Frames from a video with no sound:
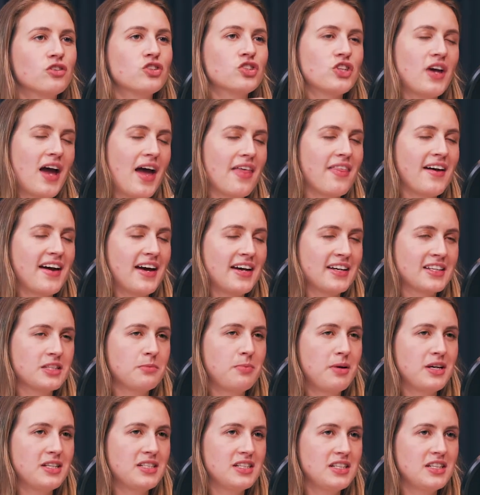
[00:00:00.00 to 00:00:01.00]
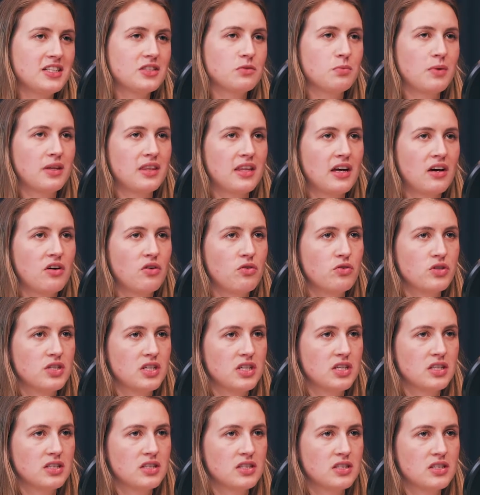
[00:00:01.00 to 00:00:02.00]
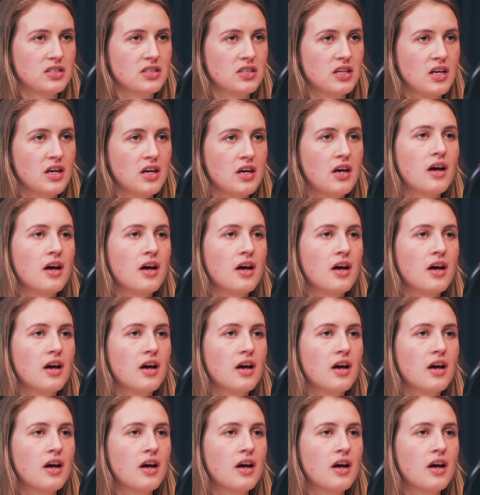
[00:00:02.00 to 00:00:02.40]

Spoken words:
share that expertise with their audience.